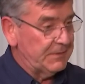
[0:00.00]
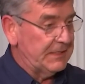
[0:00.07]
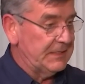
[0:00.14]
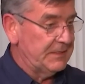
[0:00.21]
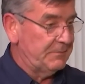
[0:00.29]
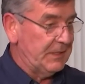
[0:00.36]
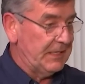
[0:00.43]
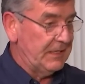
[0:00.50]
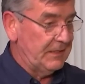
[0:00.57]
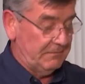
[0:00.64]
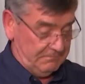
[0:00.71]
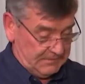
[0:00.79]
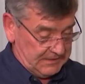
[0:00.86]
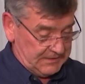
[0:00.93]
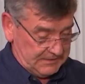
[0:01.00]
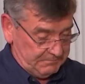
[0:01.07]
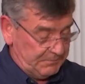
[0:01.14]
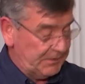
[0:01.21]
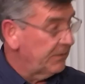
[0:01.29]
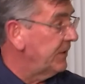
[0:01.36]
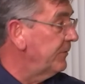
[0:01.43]
when this
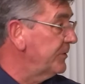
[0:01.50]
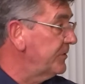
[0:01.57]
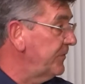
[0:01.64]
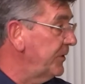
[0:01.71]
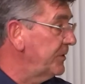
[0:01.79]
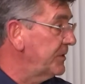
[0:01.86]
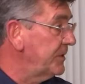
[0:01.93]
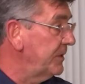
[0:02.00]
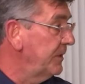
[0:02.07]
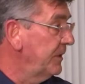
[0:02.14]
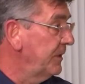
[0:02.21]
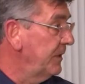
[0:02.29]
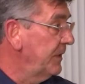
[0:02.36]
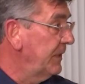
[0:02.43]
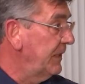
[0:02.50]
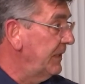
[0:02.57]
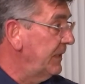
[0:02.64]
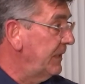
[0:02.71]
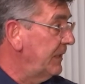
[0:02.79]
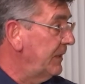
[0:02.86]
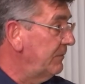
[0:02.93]
building was first
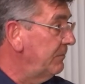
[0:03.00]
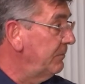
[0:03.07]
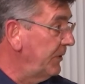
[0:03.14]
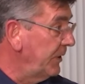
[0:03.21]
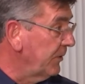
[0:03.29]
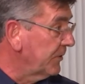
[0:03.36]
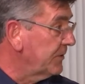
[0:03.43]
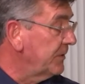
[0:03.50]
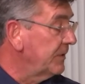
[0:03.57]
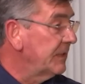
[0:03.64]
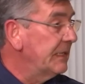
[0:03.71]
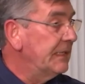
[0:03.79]
built,